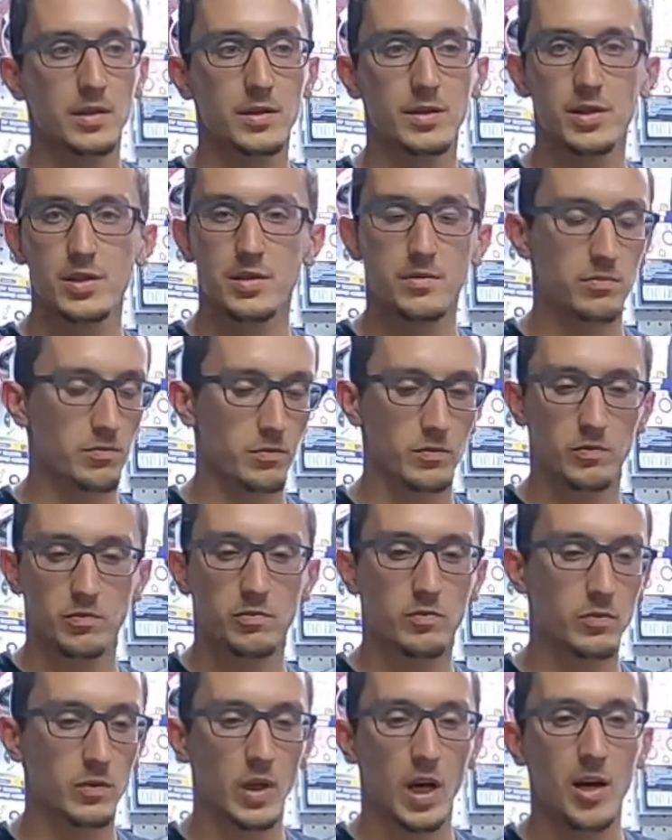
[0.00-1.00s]
Just
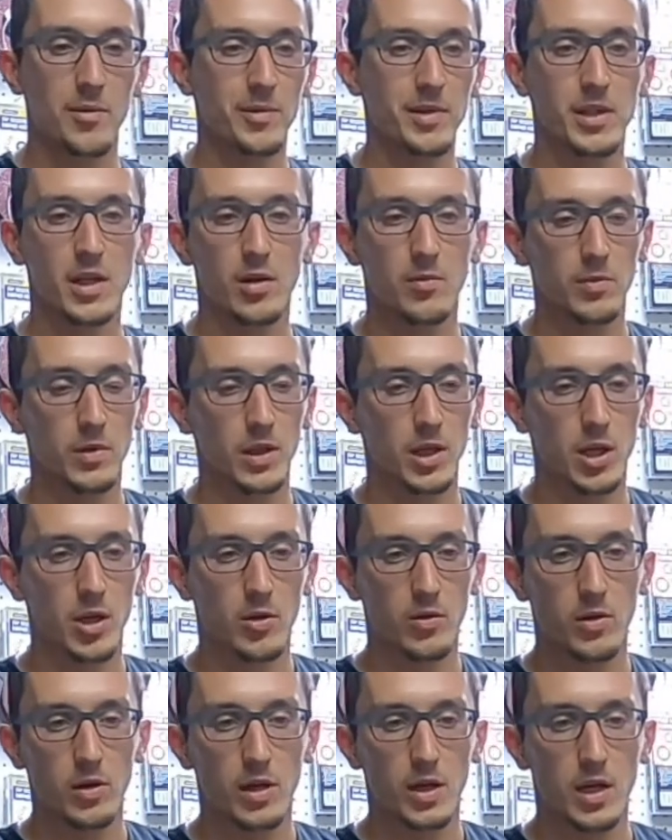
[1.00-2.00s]
comment down
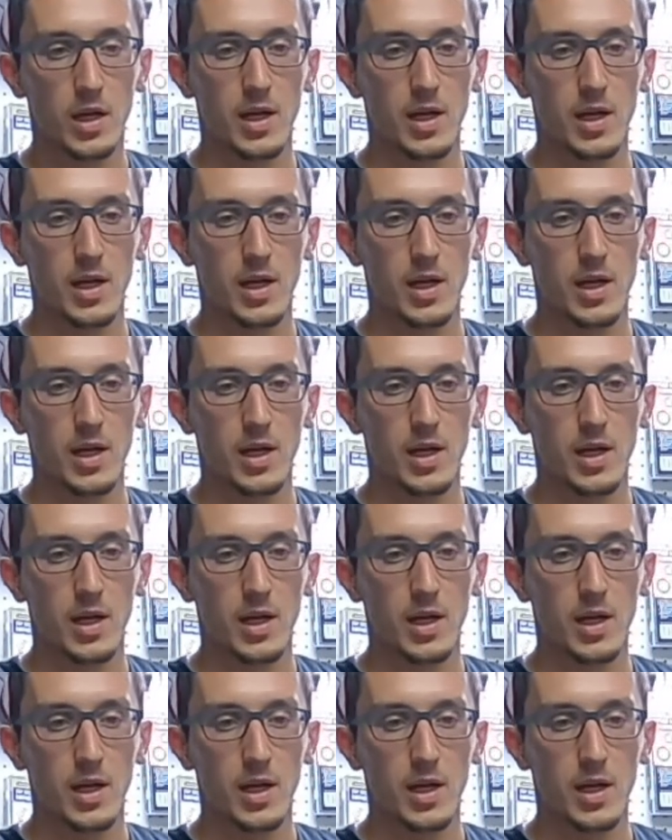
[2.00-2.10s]
below.